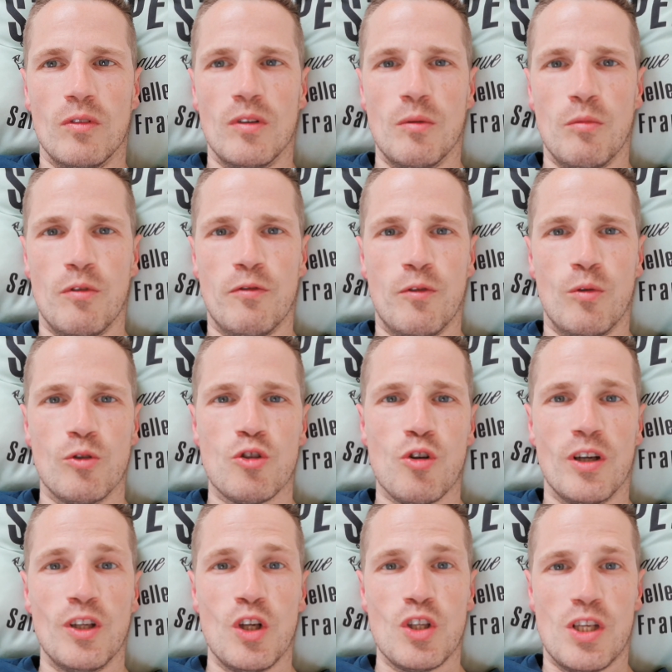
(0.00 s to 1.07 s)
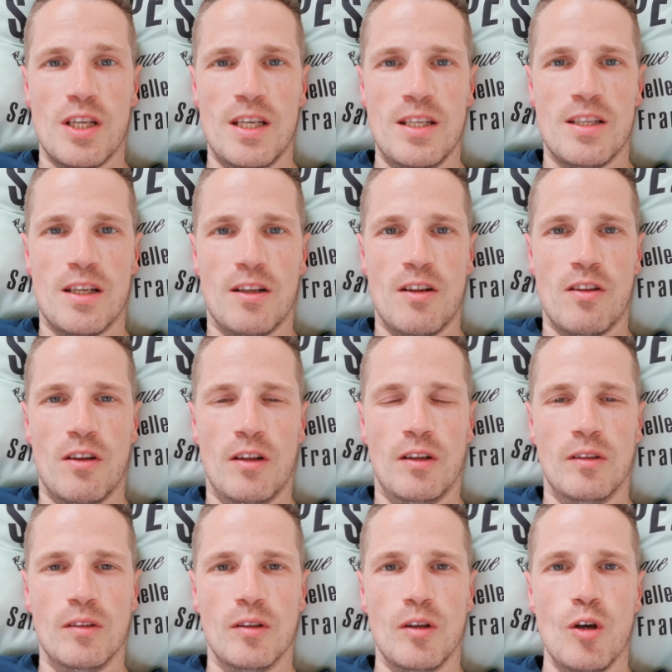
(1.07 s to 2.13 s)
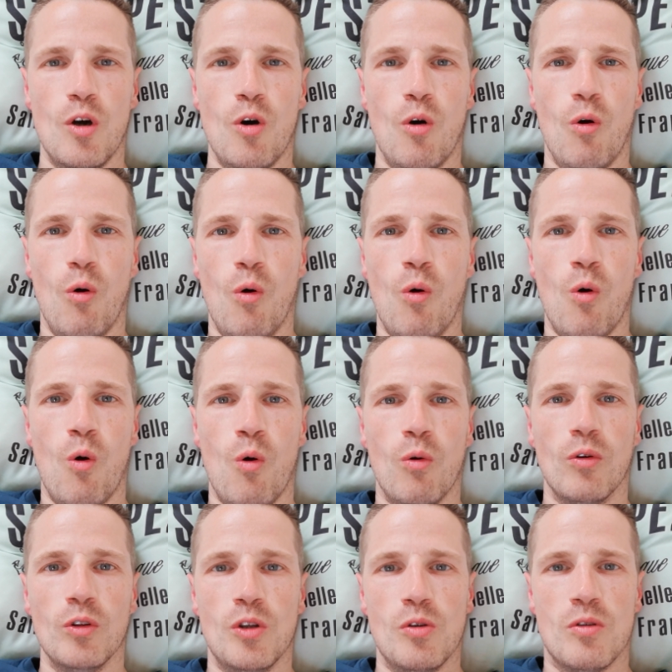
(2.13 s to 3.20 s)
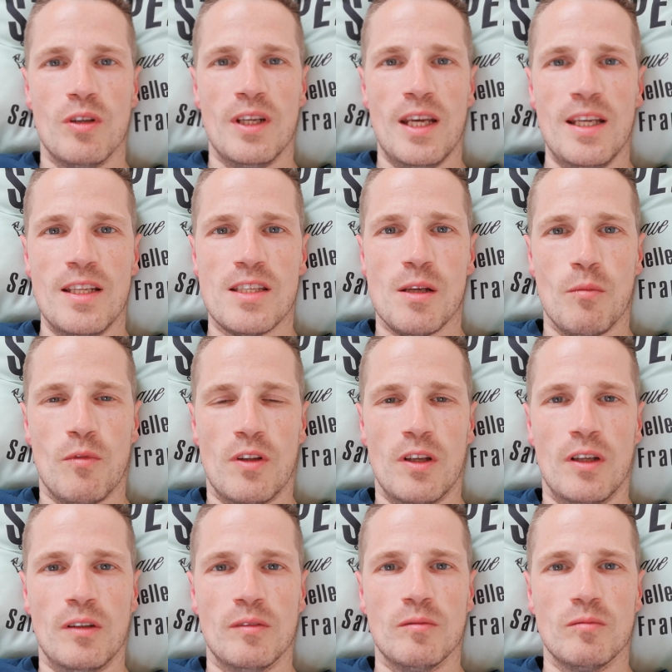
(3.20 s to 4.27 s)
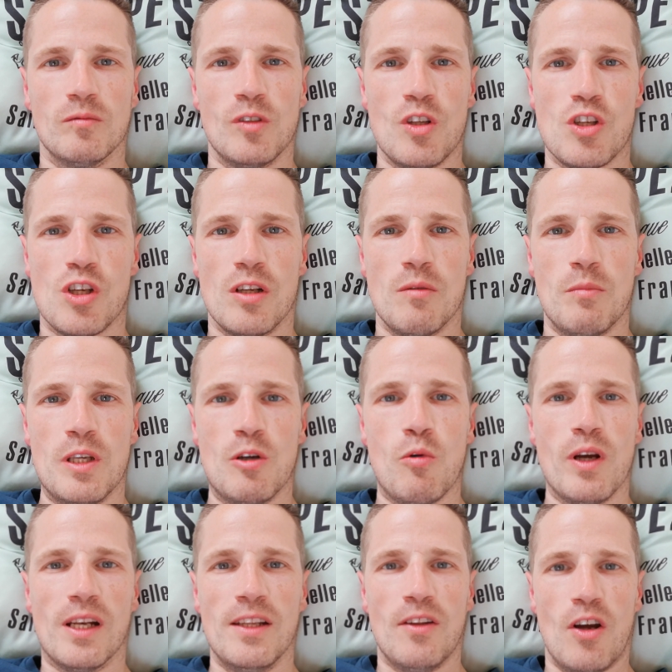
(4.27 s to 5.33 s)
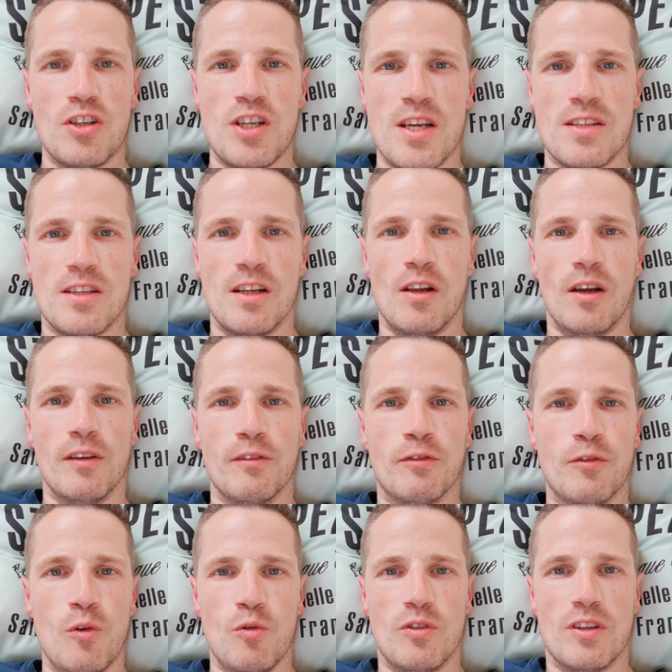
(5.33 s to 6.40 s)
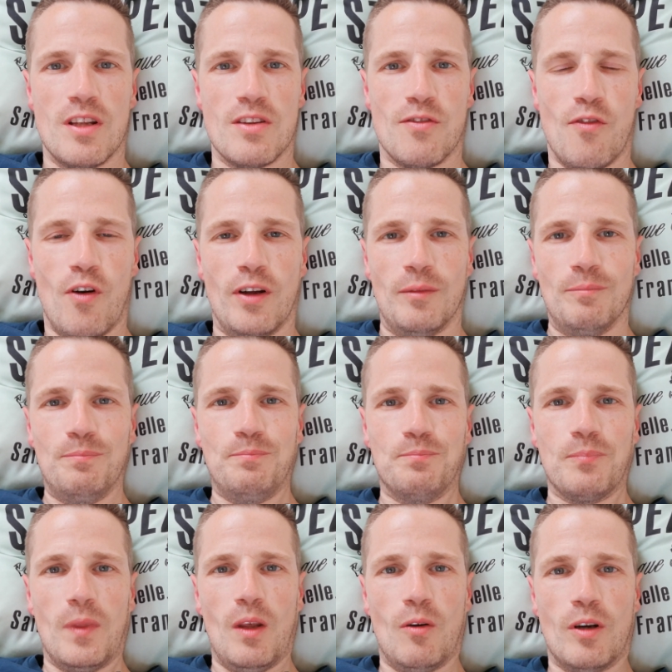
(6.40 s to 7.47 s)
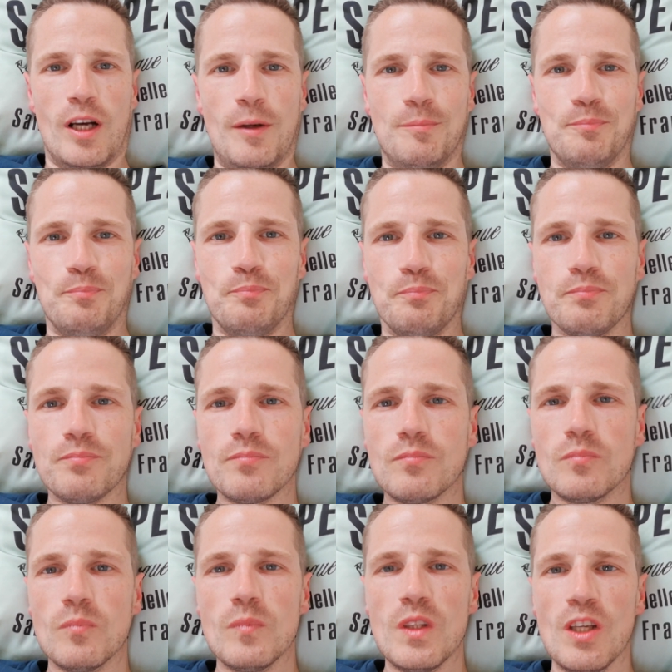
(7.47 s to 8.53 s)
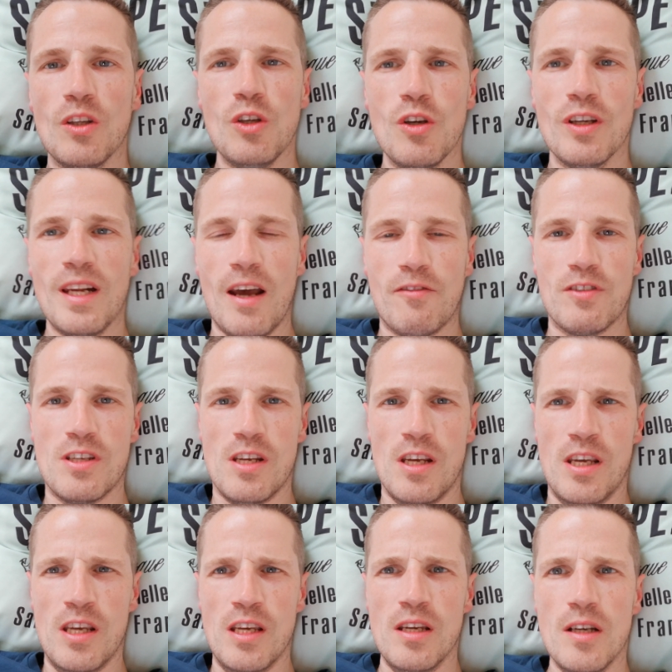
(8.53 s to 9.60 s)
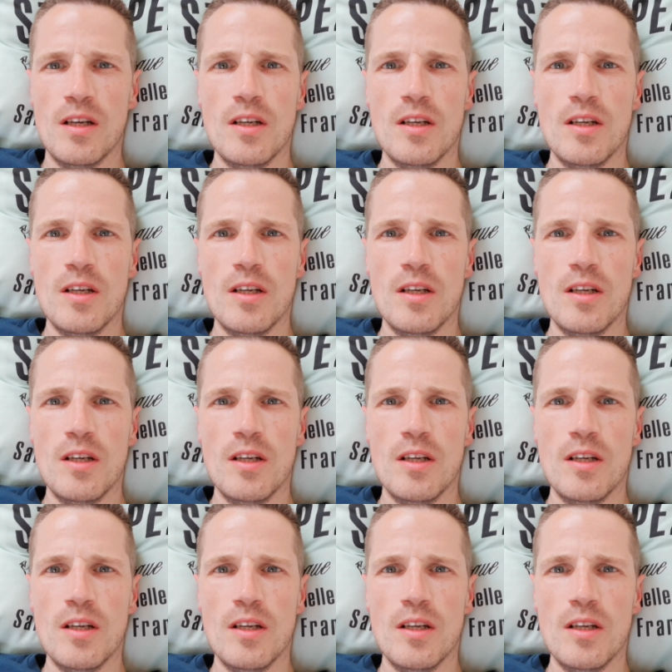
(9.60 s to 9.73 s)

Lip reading: the Bufo, try not to eat anything, or you can eat something that's going to be quickly digested, like fruit. That's fine. Okay, you can have tea